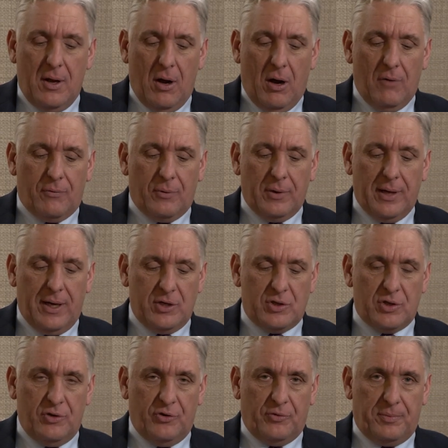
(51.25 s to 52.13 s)
of
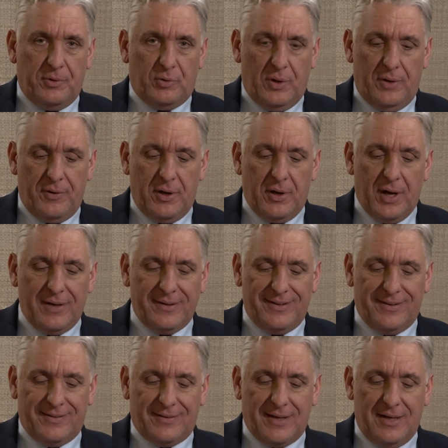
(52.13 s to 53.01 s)
relations between the
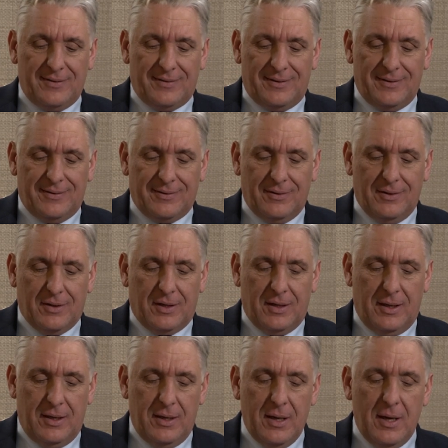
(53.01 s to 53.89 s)
United States and
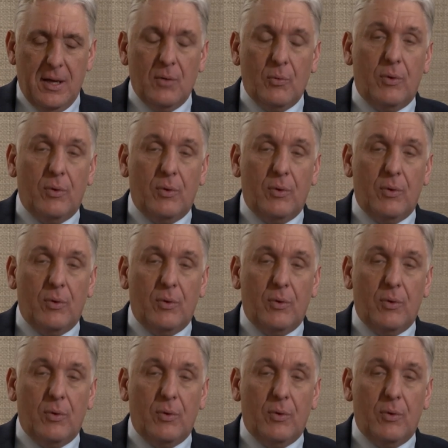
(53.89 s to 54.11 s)
Turkey